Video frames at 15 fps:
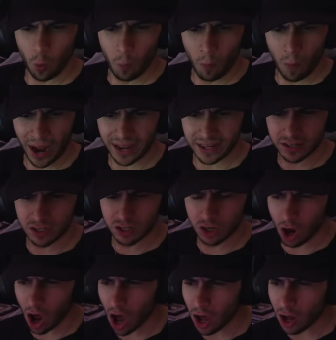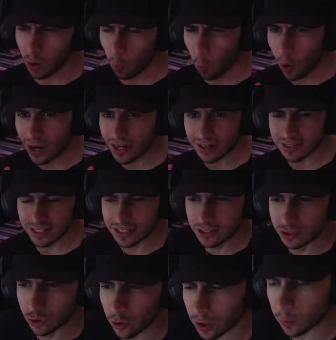My god, what are they
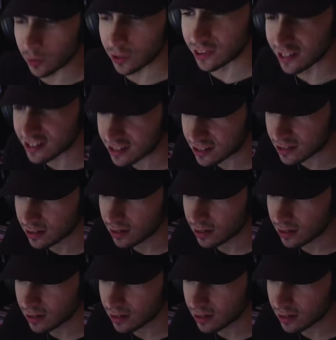doing with this?